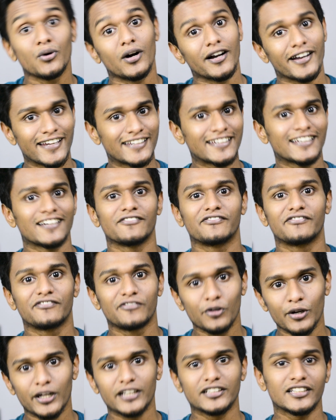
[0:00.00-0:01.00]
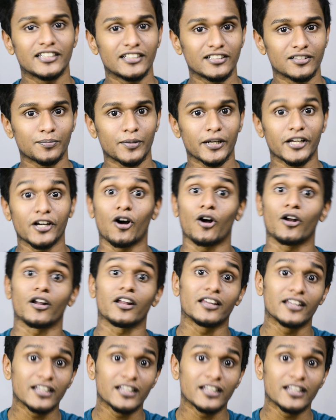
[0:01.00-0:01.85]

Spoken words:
are getting a Full HD display on